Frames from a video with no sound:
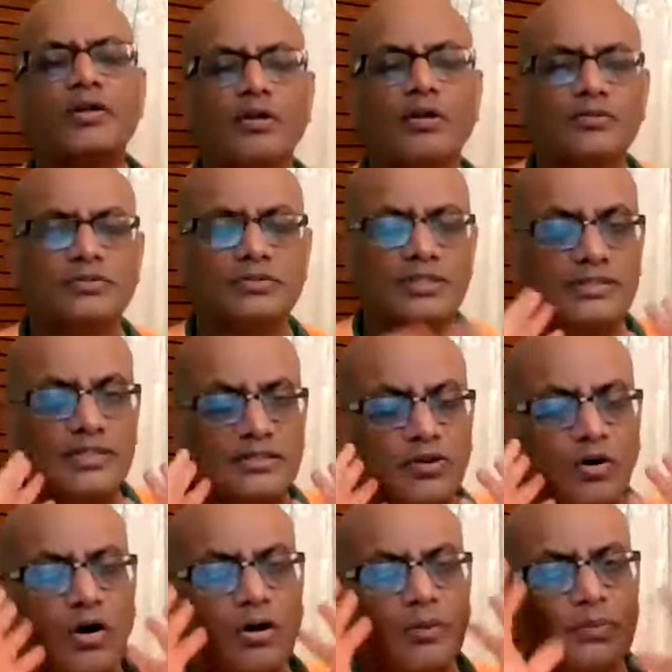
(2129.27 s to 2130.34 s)
all those things. It is
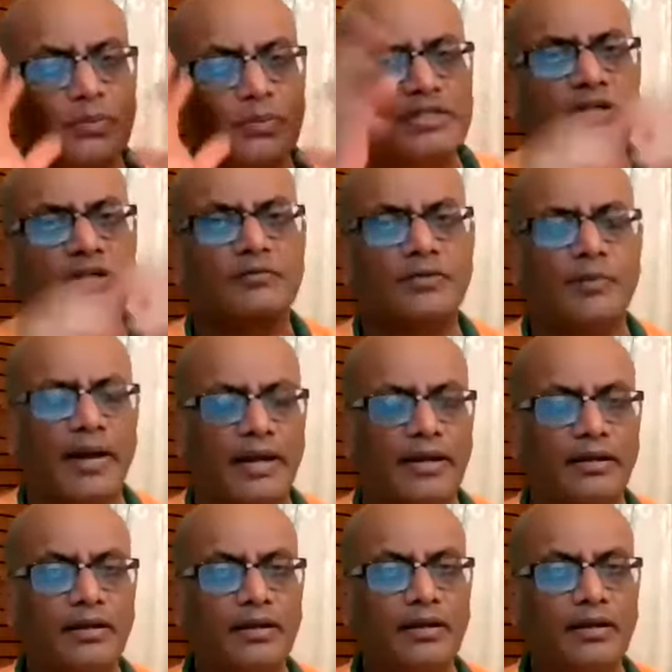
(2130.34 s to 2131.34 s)
all projection of the mind.